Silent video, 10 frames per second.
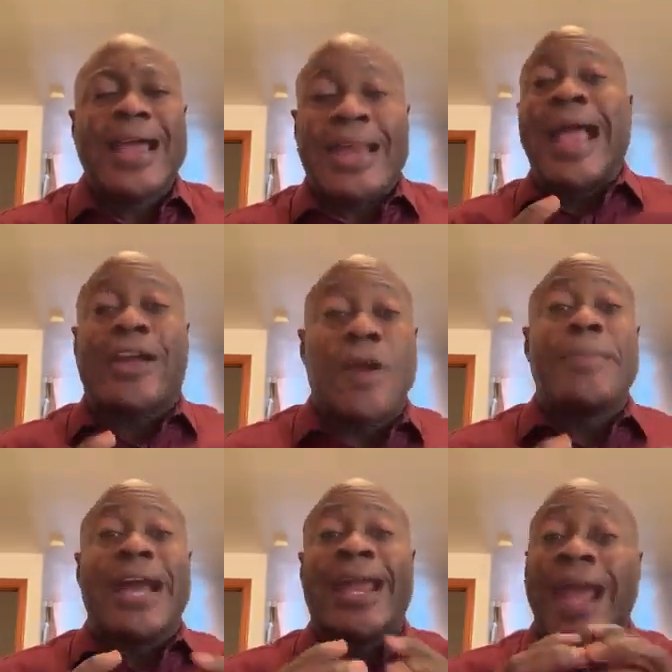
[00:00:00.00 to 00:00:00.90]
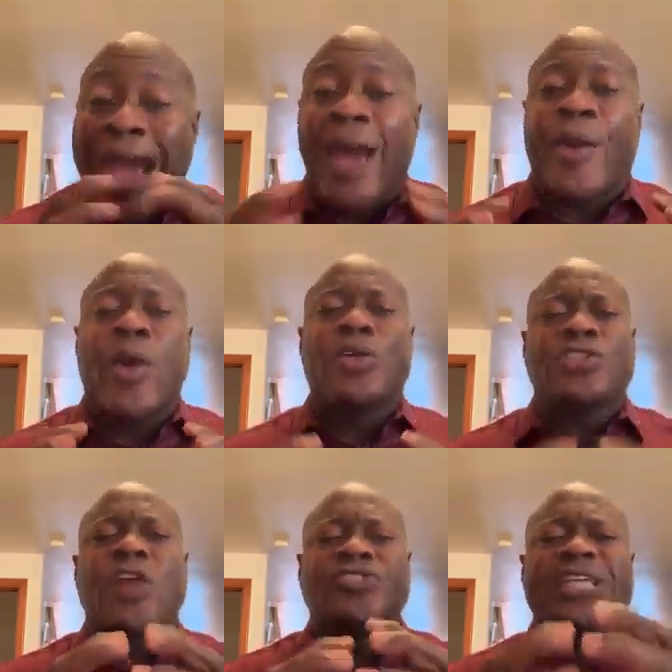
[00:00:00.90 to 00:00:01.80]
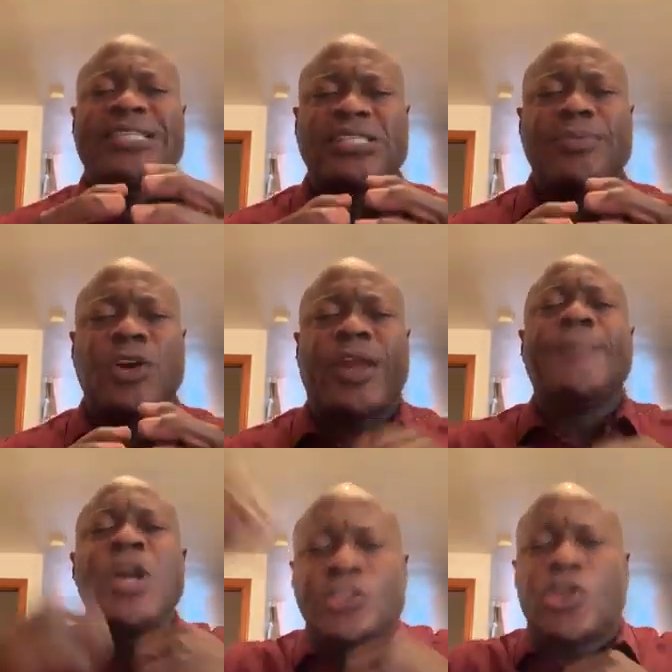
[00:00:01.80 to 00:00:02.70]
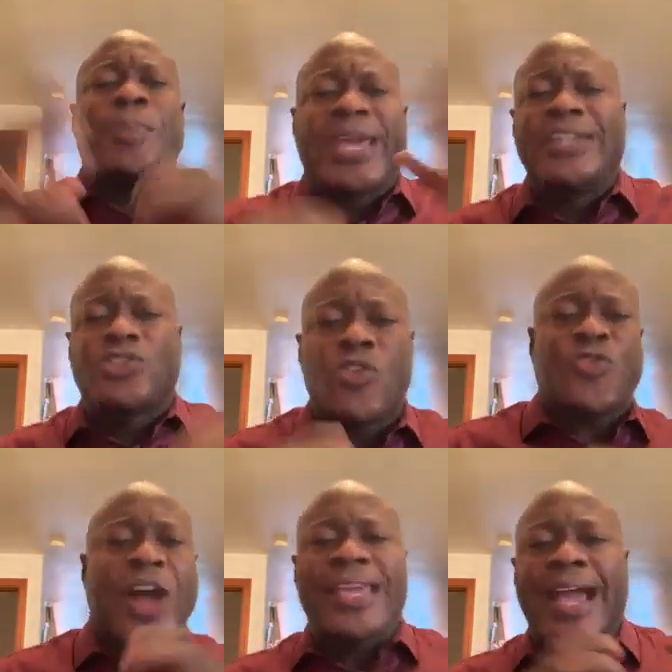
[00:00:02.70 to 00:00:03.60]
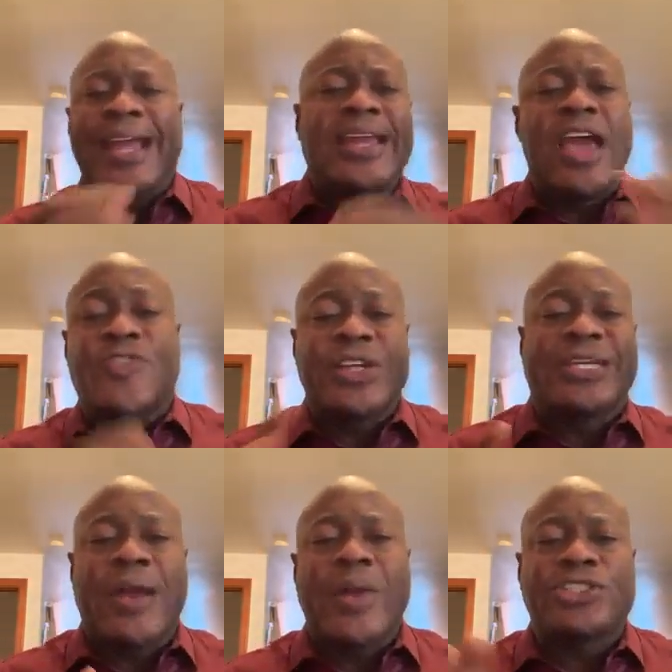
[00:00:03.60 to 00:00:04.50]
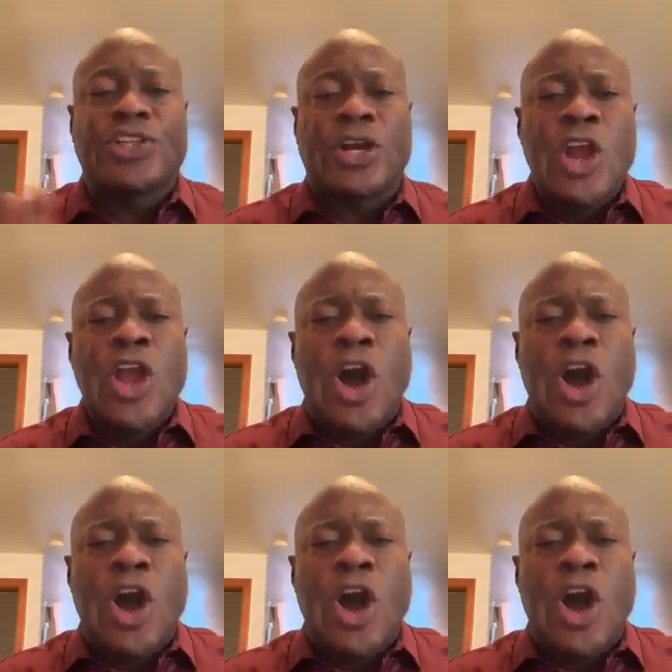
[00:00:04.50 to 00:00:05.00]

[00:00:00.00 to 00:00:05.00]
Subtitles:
And I command the arrows of testimony to begin to fire in every direction